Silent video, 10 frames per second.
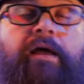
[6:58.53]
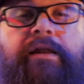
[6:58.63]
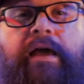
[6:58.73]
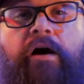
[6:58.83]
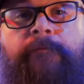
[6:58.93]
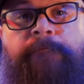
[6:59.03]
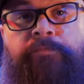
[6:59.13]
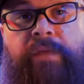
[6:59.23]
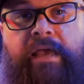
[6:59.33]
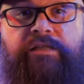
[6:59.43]
Now,
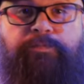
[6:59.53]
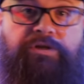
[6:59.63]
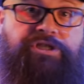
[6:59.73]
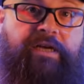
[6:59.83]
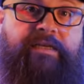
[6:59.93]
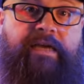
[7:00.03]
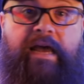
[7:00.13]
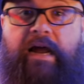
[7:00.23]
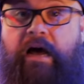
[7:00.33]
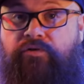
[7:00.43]
it's projecting
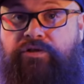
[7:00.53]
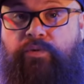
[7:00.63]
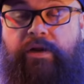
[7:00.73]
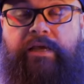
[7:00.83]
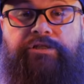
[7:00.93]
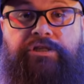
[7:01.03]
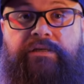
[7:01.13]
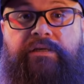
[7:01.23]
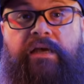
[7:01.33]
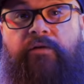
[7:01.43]
at 120
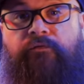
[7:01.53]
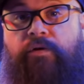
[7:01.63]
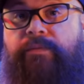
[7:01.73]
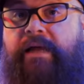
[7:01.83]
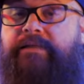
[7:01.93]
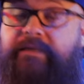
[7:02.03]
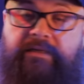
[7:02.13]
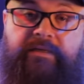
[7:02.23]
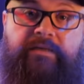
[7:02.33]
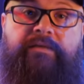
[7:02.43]
inches from that
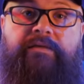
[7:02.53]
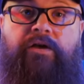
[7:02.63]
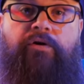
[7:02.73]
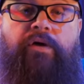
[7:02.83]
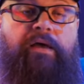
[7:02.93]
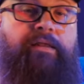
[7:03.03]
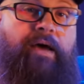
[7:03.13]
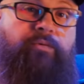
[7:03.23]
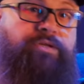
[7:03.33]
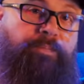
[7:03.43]
distance. So that was a